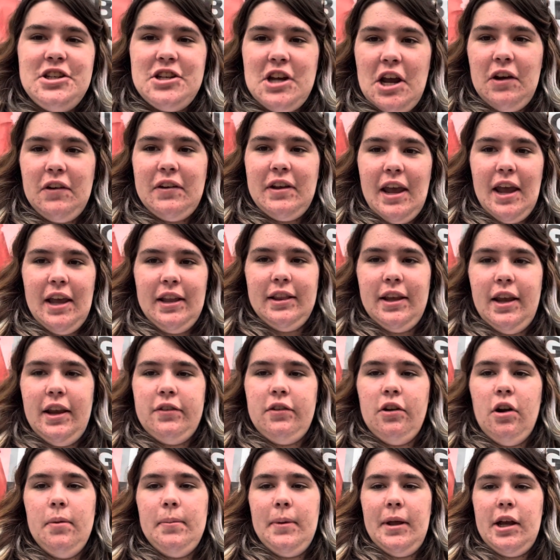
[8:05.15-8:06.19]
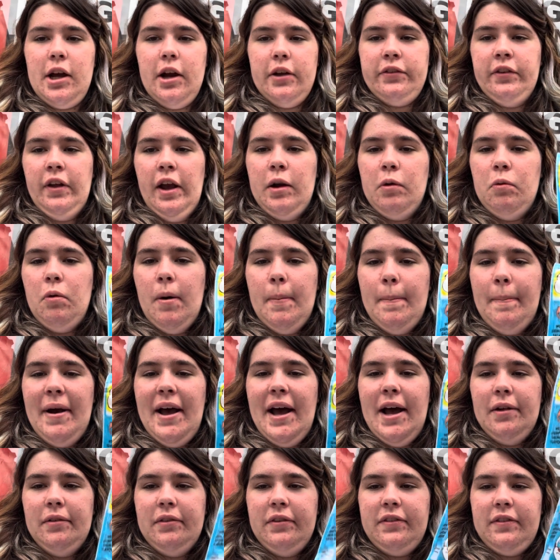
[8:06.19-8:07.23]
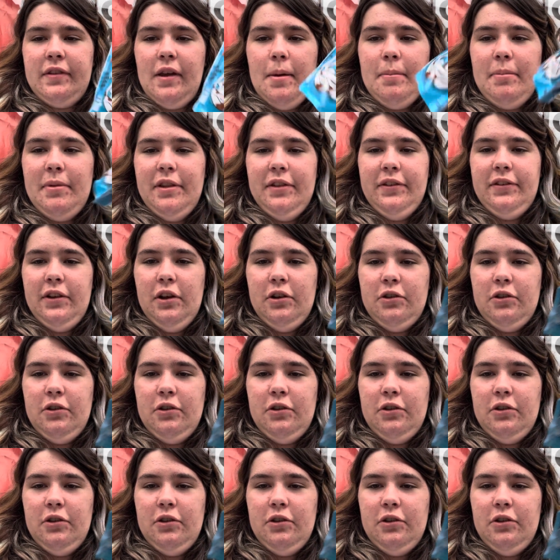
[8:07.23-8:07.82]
Joking, these normally cost like one pound something, so